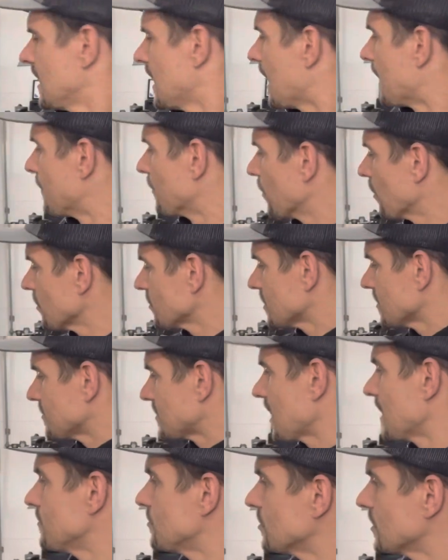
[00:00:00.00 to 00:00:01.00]
And there are
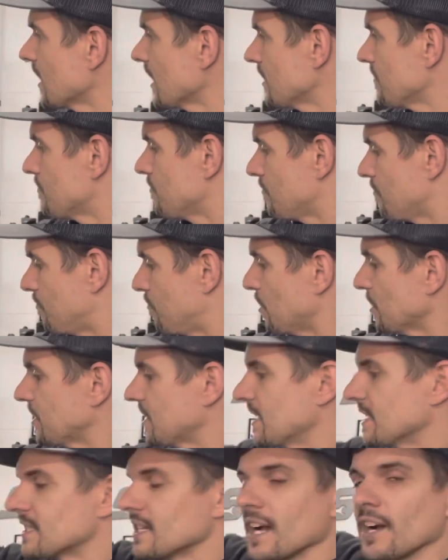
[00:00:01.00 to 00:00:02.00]
sometimes you gotta put
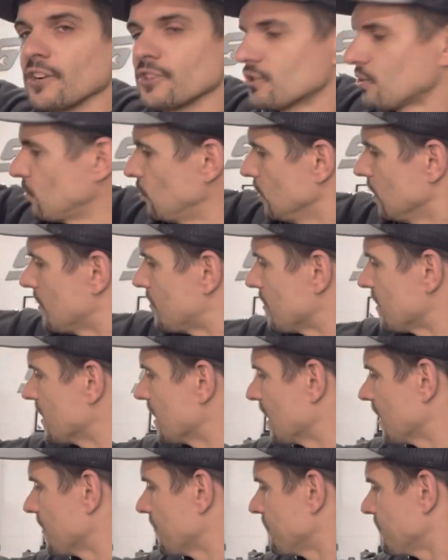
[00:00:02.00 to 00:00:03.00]
the entire tool up in
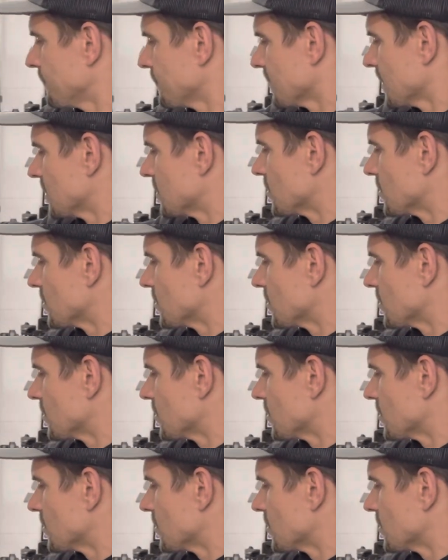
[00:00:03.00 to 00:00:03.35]
there.